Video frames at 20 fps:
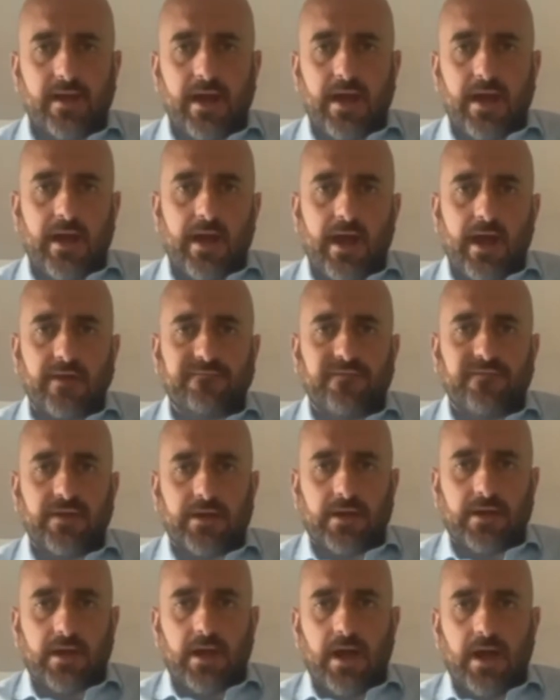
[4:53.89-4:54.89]
I
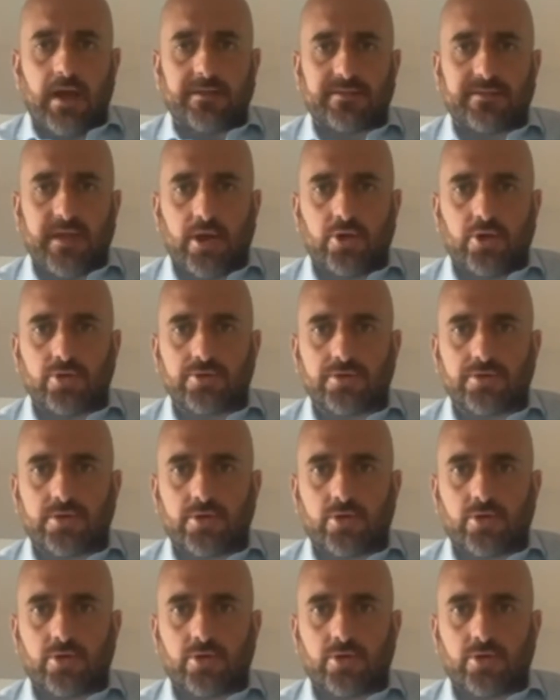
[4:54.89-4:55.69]
think a second